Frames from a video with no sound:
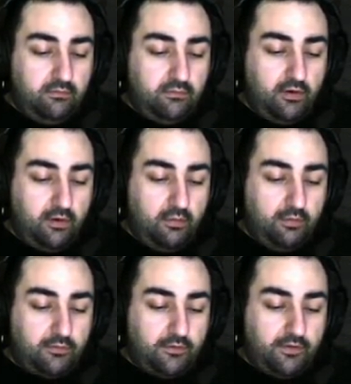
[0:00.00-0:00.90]
go
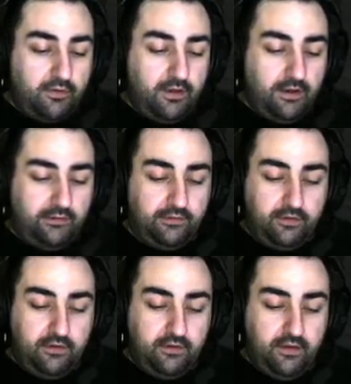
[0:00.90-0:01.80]
over to the next
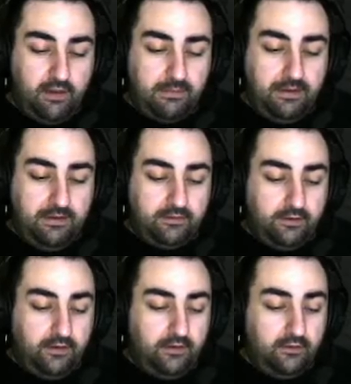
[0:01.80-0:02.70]

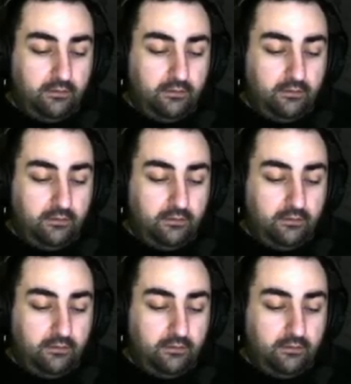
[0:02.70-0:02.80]
NPC.